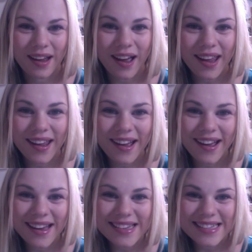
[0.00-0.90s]
Hi
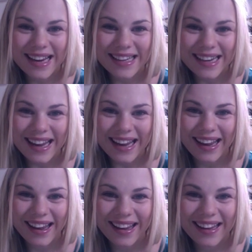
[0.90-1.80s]
guys, Tanda
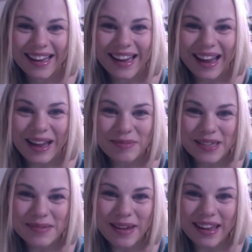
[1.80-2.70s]
here. I'm
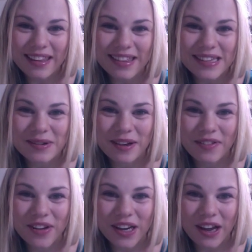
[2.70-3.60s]
just making this
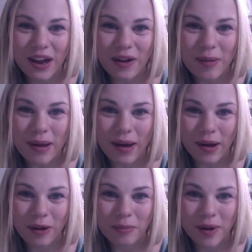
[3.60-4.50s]
quick video about
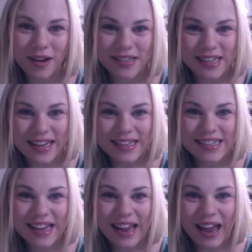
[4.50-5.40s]
home
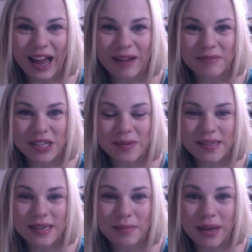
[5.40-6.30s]
parties, just
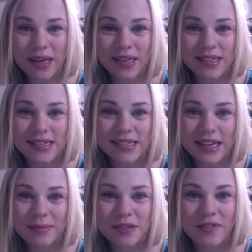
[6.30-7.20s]
with some hints and
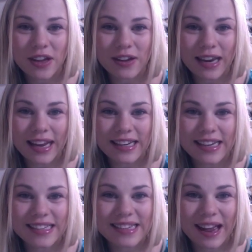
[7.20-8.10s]
tips for you
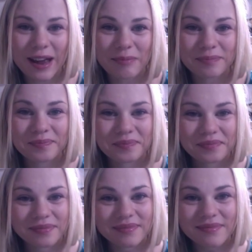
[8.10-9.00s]
ladies,
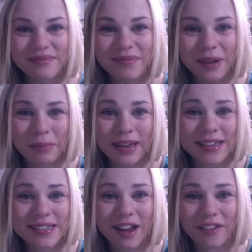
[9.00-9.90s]

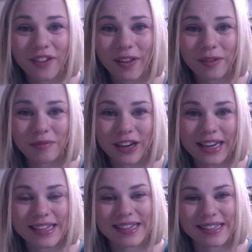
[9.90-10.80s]
because I find them
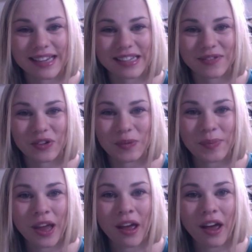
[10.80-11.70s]
really successful.
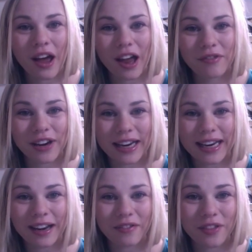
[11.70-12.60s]
I
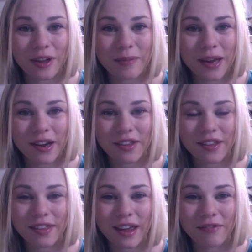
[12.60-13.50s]
really love them and I
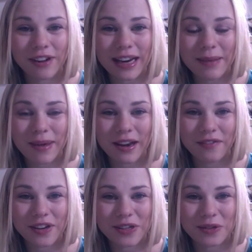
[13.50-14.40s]
think they're really
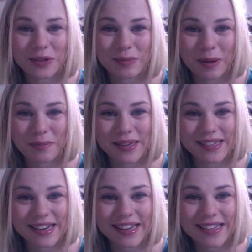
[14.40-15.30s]
beneficial to my
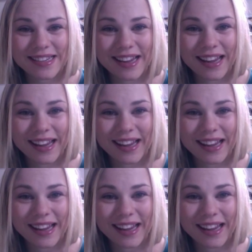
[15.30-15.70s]
business.